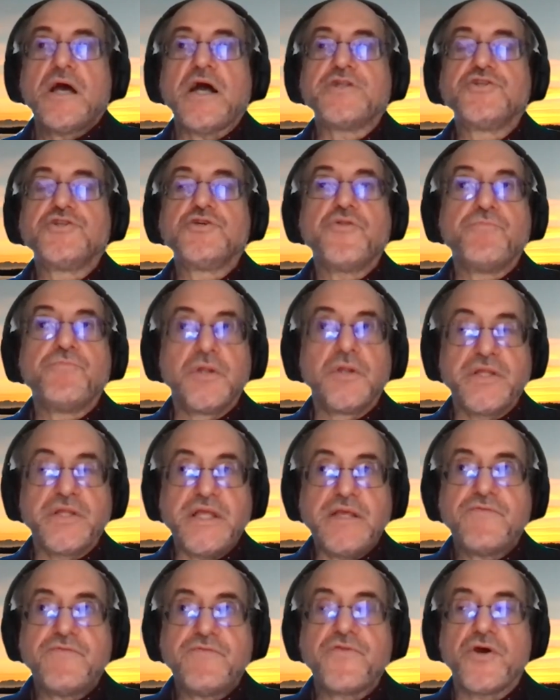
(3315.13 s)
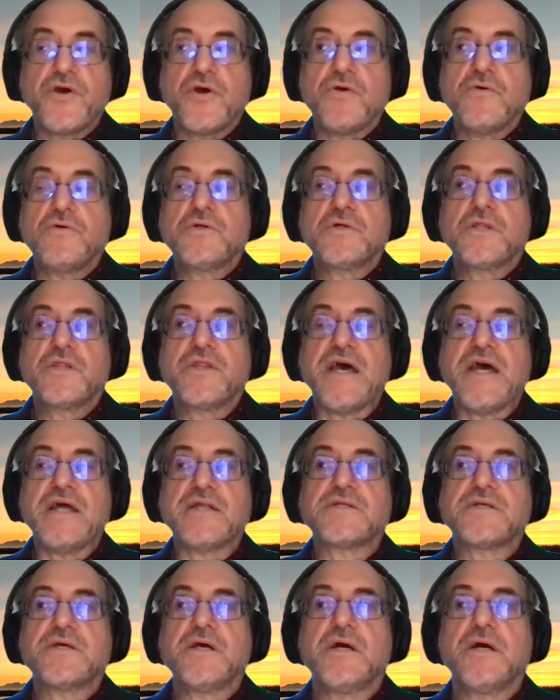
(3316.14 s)
I do believe, though,
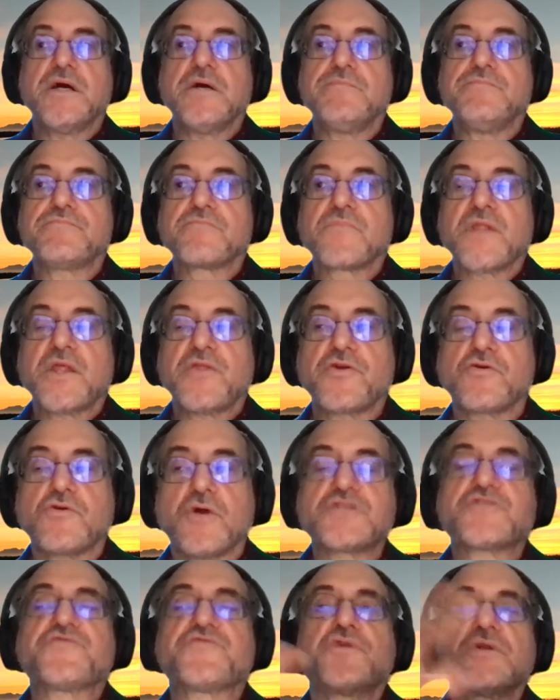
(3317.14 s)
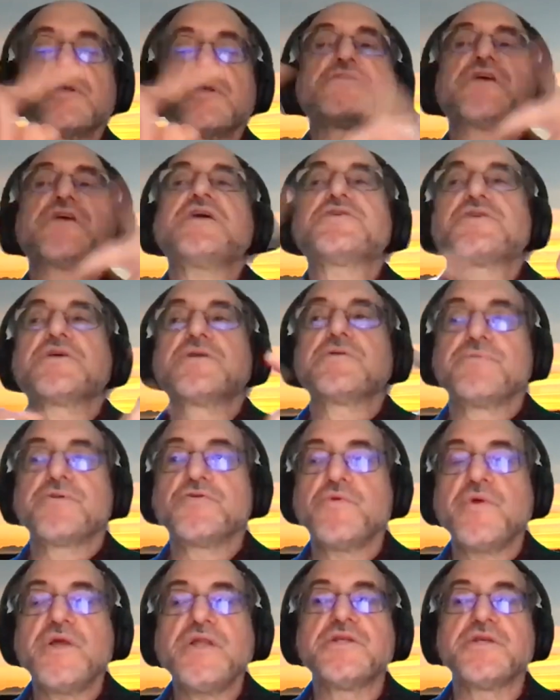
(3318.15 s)
that the cross-fertilization
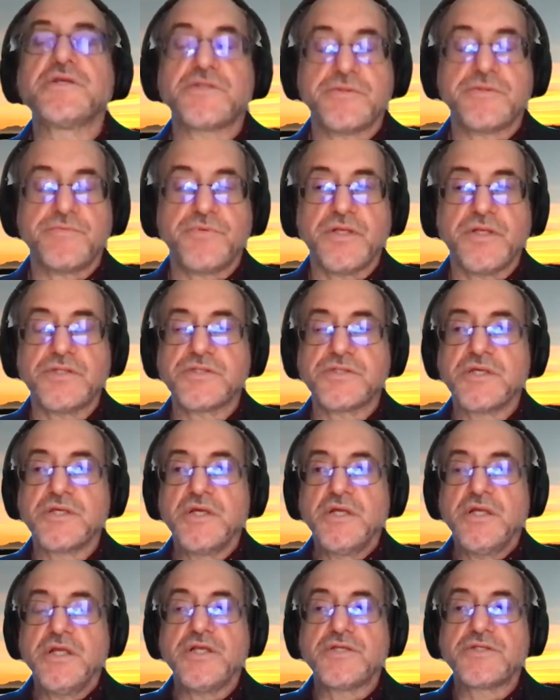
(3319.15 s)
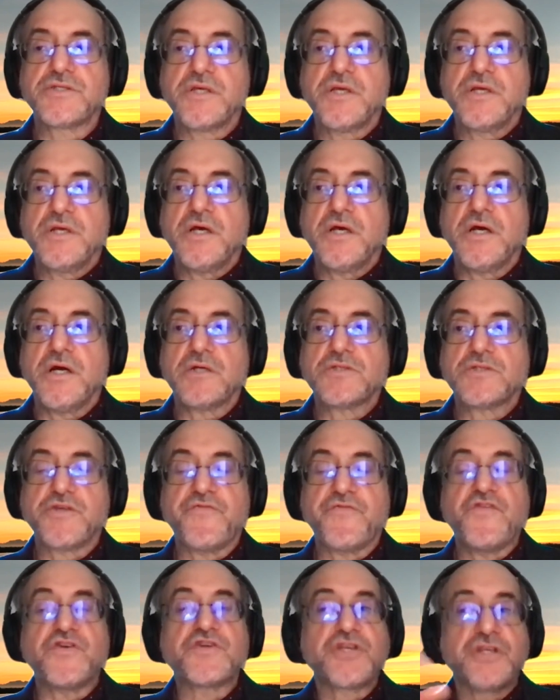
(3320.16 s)
between disciplines is
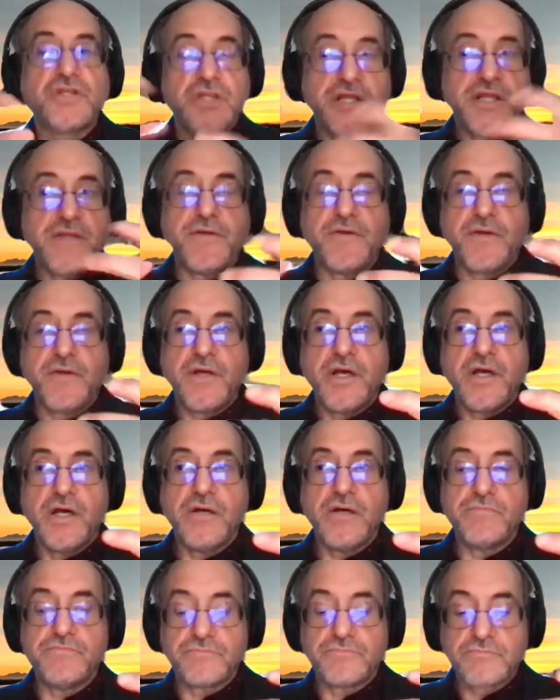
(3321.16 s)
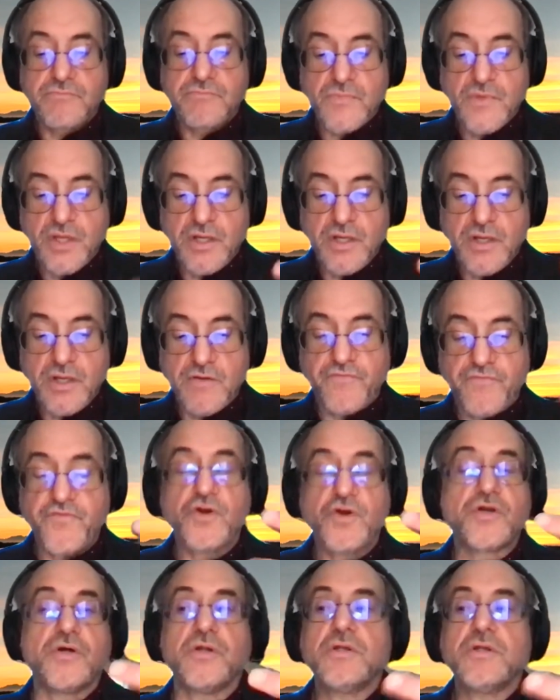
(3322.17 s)
sufficiently
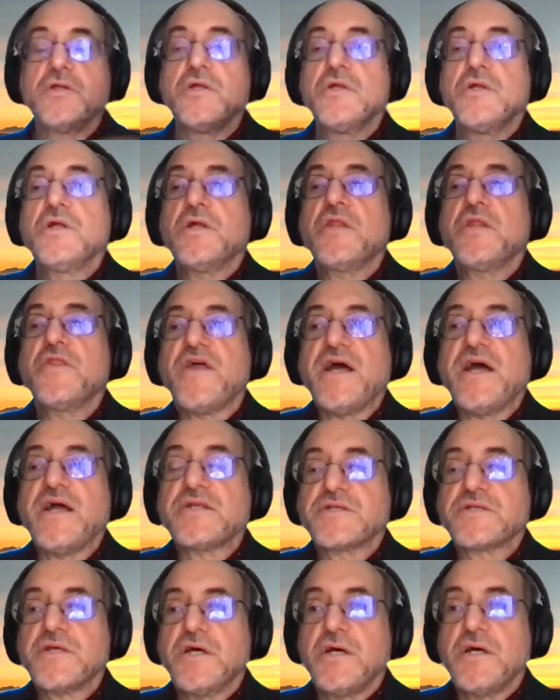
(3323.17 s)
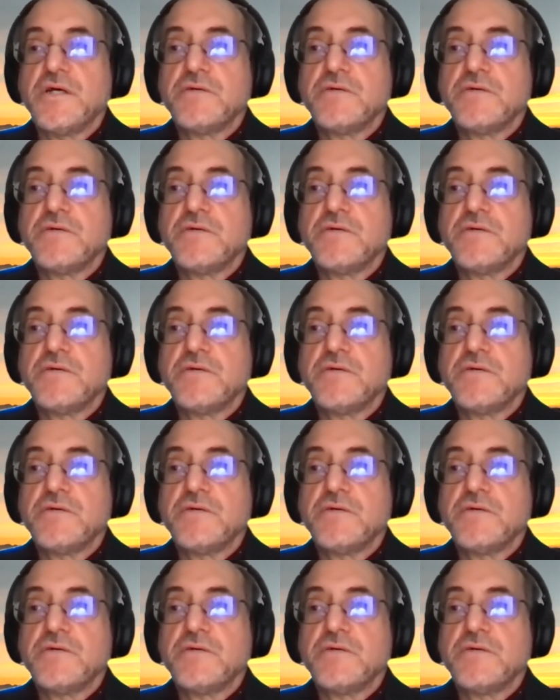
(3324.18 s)
fertile that